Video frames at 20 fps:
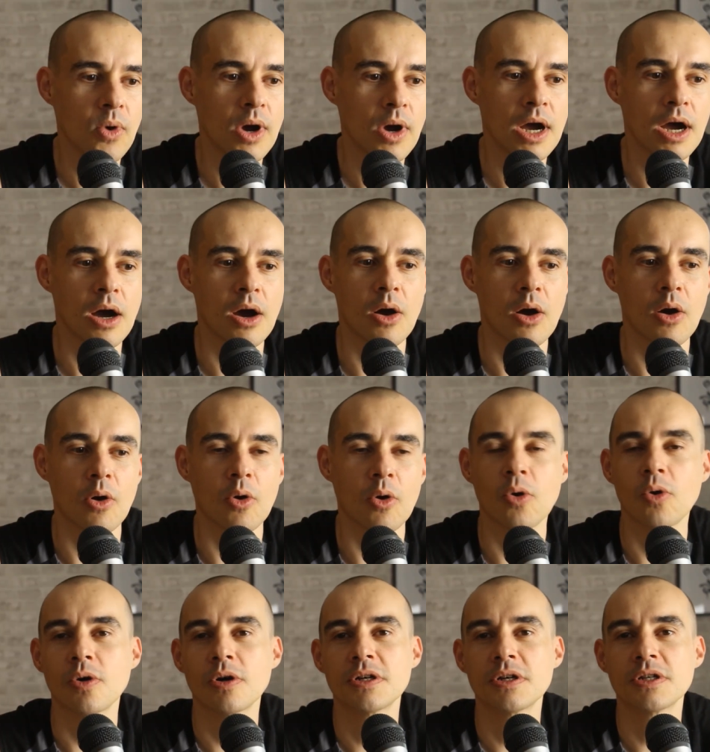
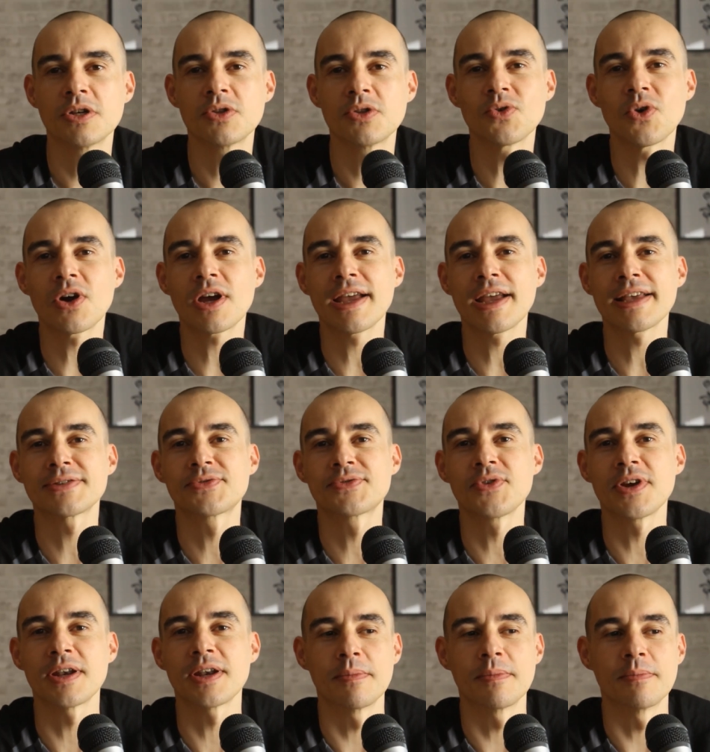Wow. The dog
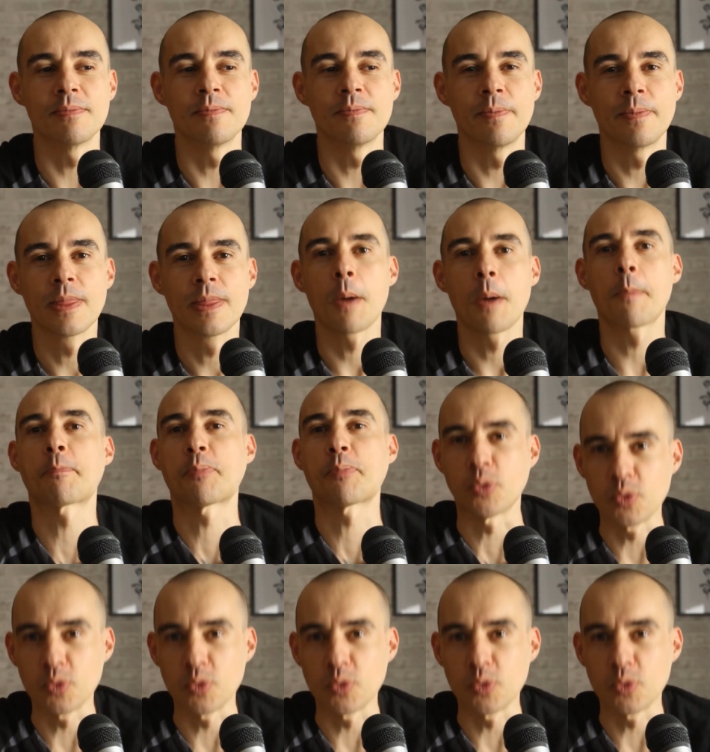has rhythm.